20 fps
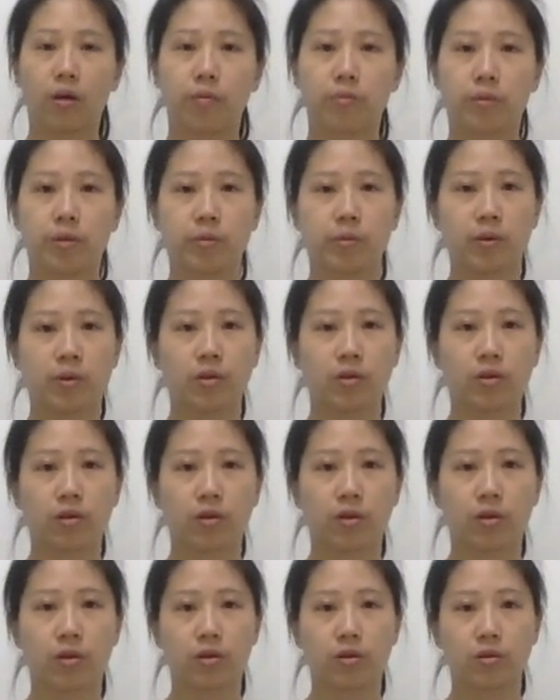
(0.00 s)
maybe
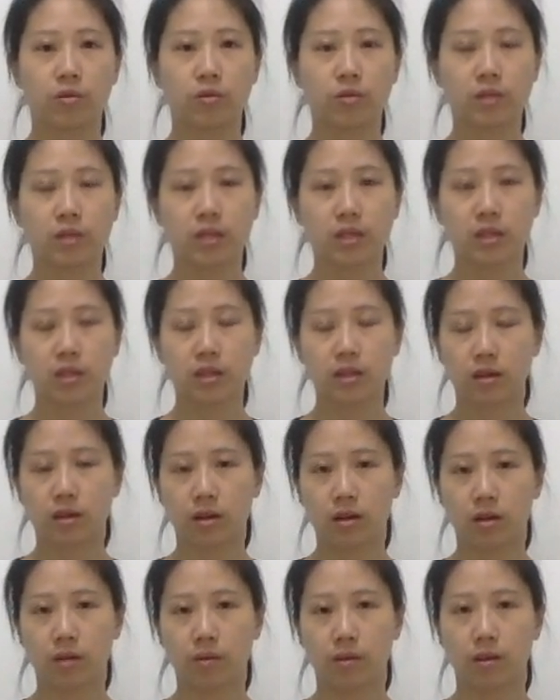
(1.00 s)
you're using
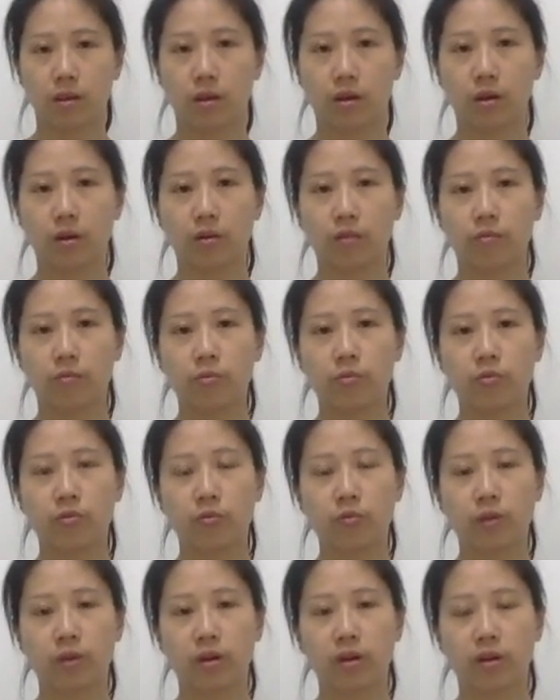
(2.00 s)
a lot of
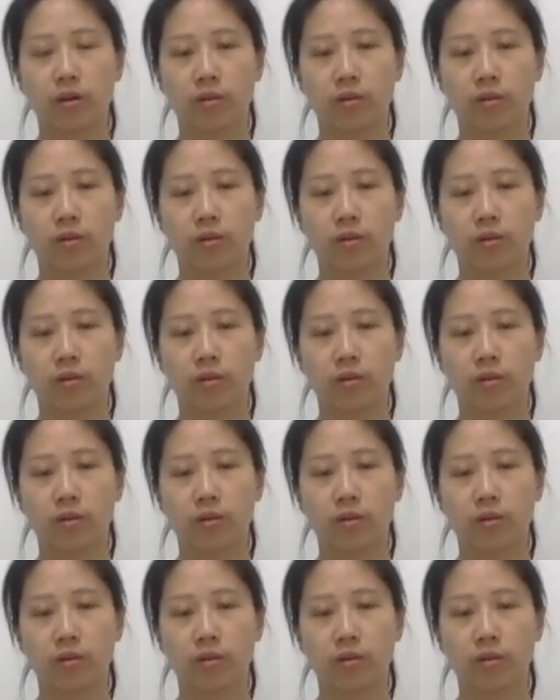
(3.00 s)
movement